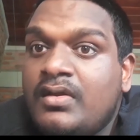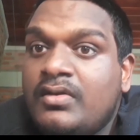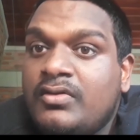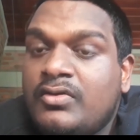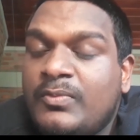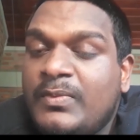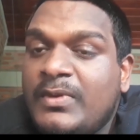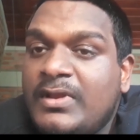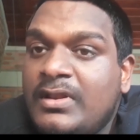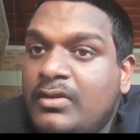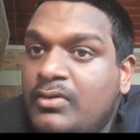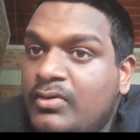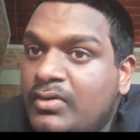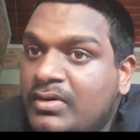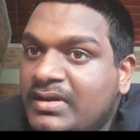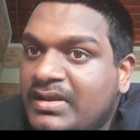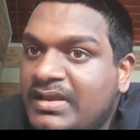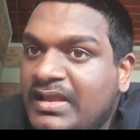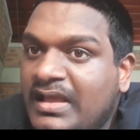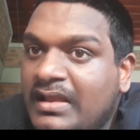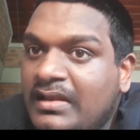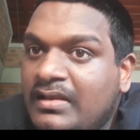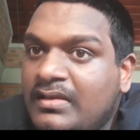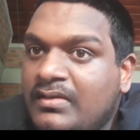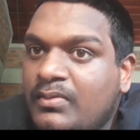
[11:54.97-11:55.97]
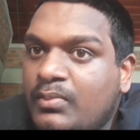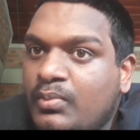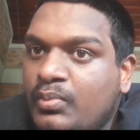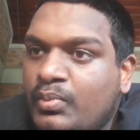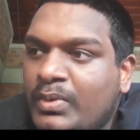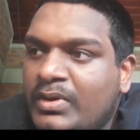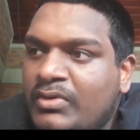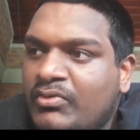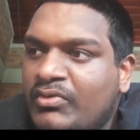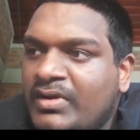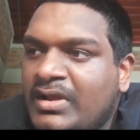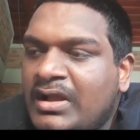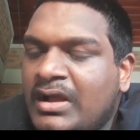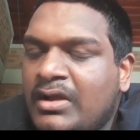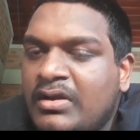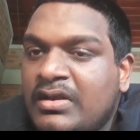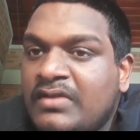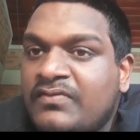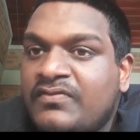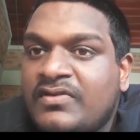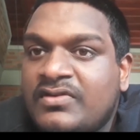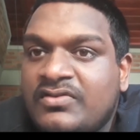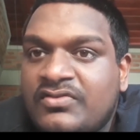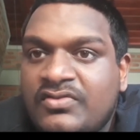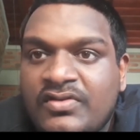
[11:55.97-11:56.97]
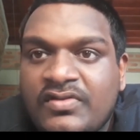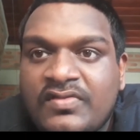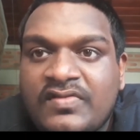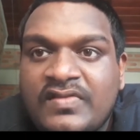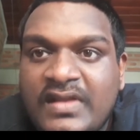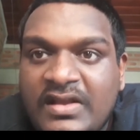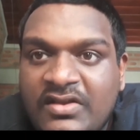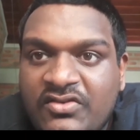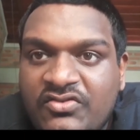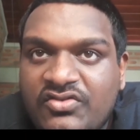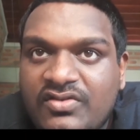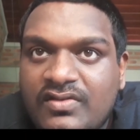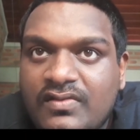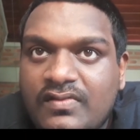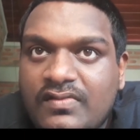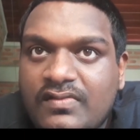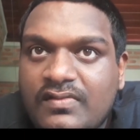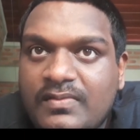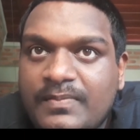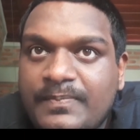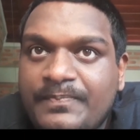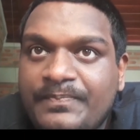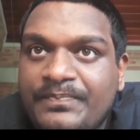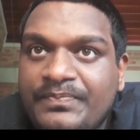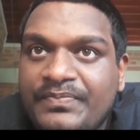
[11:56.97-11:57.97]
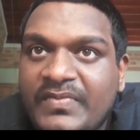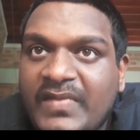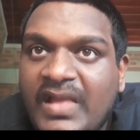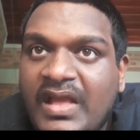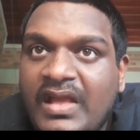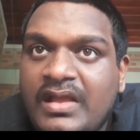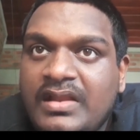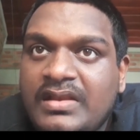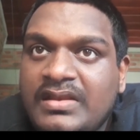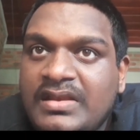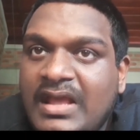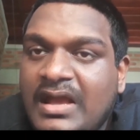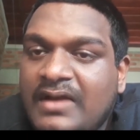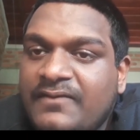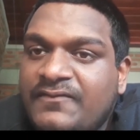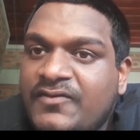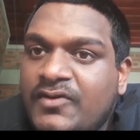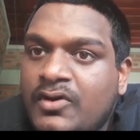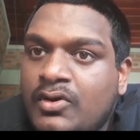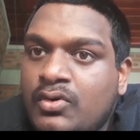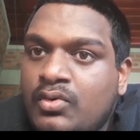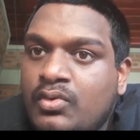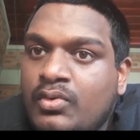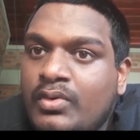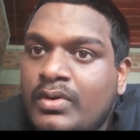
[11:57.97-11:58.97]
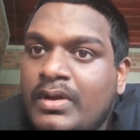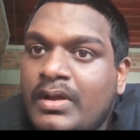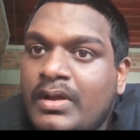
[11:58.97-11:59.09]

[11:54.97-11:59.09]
to be looked at with regard to different jurisdictions. Therefore,